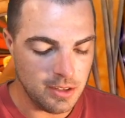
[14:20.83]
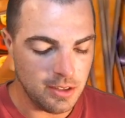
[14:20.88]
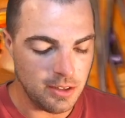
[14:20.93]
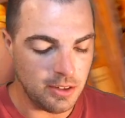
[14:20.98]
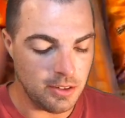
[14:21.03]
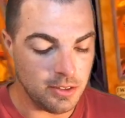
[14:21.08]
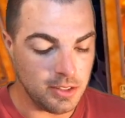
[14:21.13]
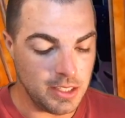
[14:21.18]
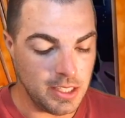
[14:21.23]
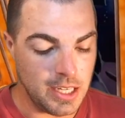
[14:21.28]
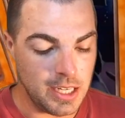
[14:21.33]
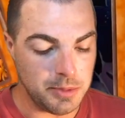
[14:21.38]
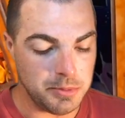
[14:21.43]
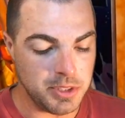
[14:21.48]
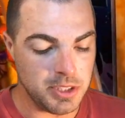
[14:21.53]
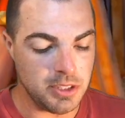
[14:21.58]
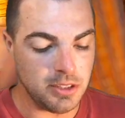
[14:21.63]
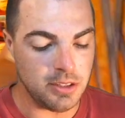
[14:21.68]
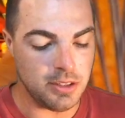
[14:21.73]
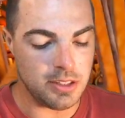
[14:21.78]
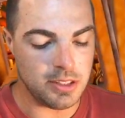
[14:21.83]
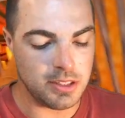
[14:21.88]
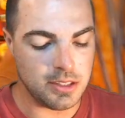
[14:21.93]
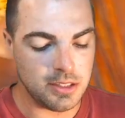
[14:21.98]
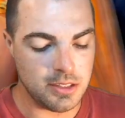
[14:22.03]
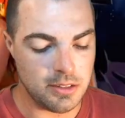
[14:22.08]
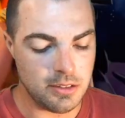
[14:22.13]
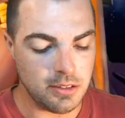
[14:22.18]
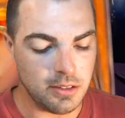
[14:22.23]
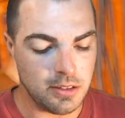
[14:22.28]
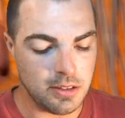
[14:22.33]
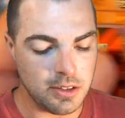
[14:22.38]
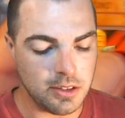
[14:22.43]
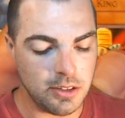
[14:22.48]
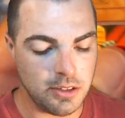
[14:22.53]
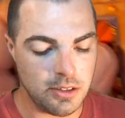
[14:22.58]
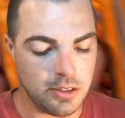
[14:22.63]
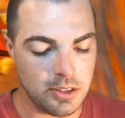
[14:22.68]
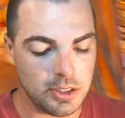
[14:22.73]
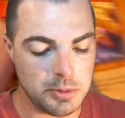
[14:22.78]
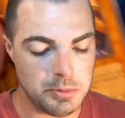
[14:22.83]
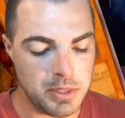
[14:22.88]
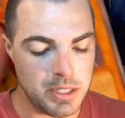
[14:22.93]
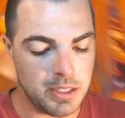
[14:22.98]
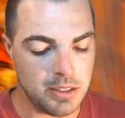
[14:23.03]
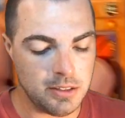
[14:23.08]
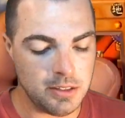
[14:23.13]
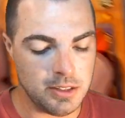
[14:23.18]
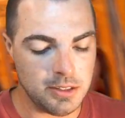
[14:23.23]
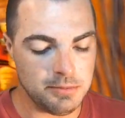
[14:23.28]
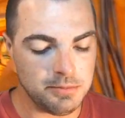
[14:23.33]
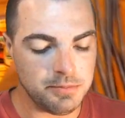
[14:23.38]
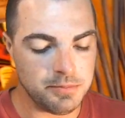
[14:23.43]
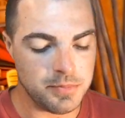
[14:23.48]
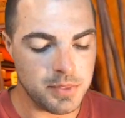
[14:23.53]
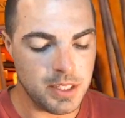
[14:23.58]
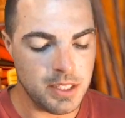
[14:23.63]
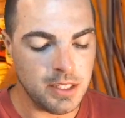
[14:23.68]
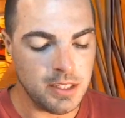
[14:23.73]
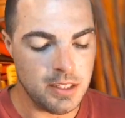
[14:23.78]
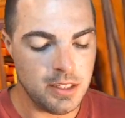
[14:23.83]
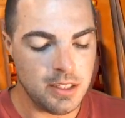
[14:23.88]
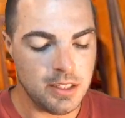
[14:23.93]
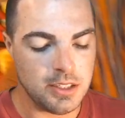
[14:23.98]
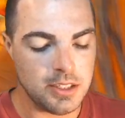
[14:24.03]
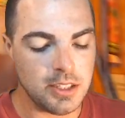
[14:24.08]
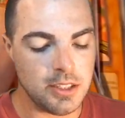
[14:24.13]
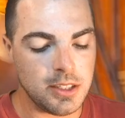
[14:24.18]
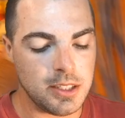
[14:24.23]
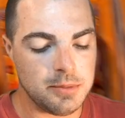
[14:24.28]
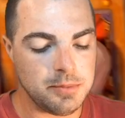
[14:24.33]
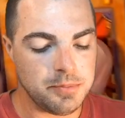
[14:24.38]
All the Amazoness cards, Paladin. So yeah,